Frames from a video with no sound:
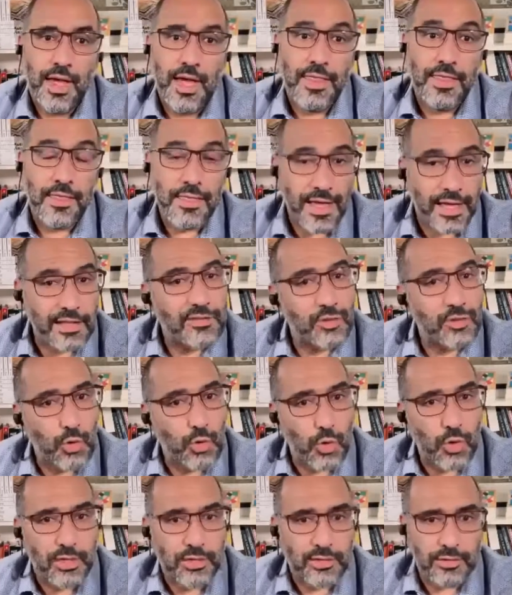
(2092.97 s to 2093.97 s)
And then that
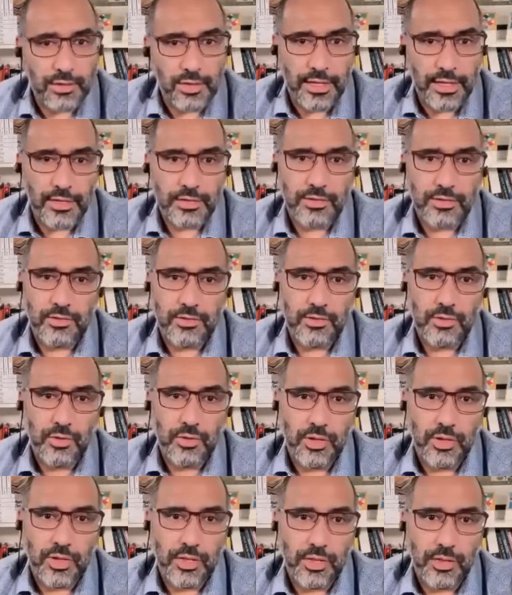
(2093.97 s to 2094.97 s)
score is linked
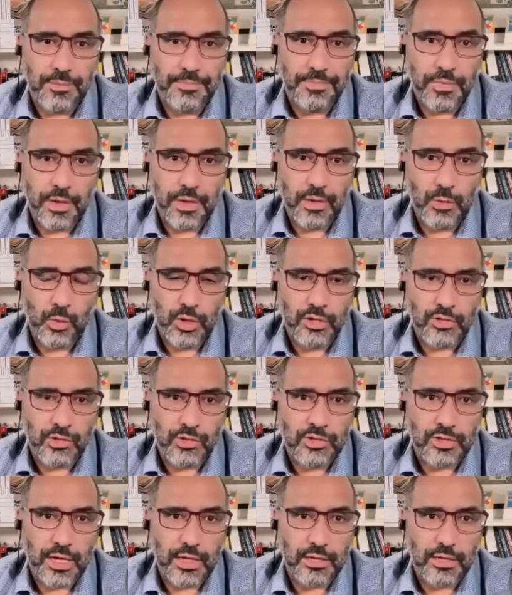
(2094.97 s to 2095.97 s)
to the
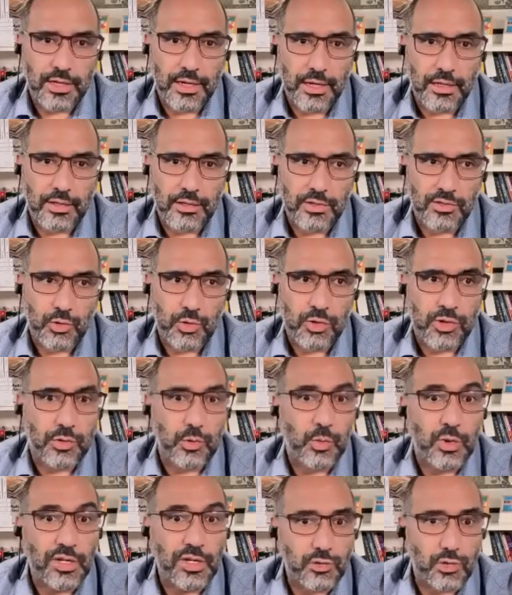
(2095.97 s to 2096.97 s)
research allocations or
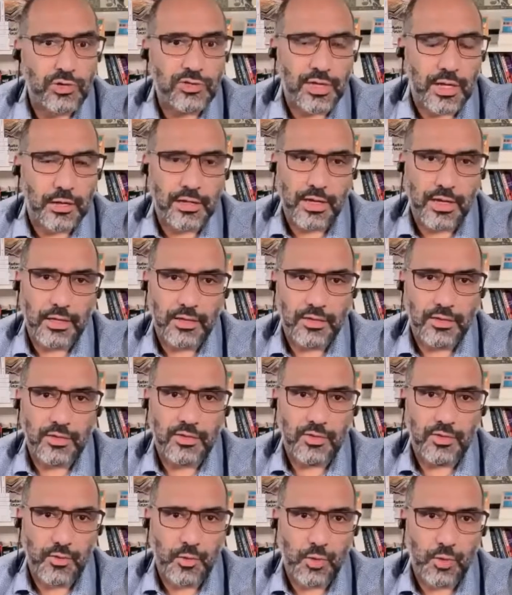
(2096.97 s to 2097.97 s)
the resource
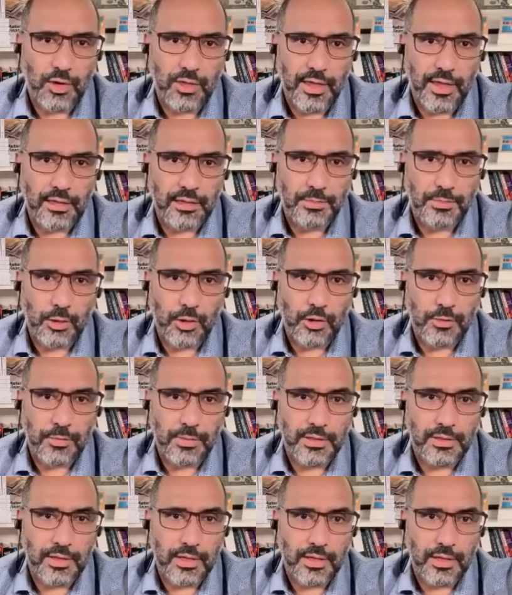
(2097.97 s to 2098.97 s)
allocations for that
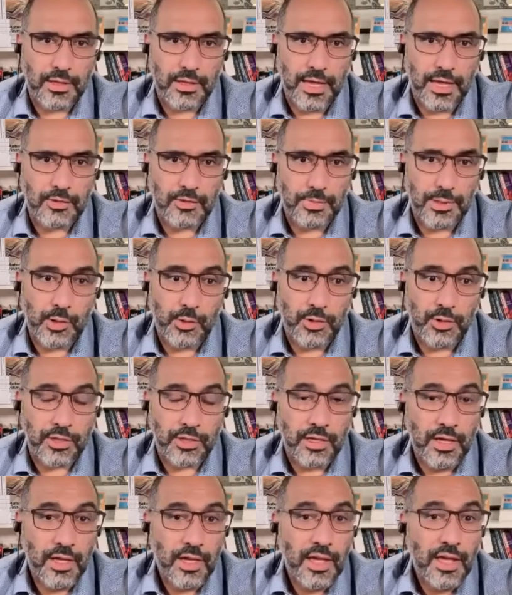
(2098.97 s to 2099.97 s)
department in the next
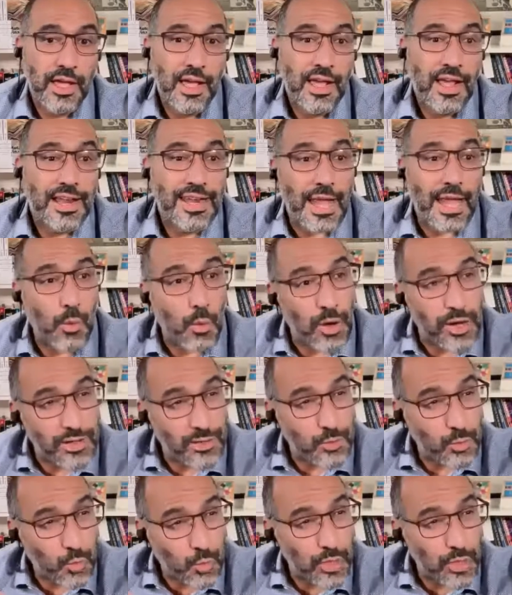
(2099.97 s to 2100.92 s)
period. Now, what is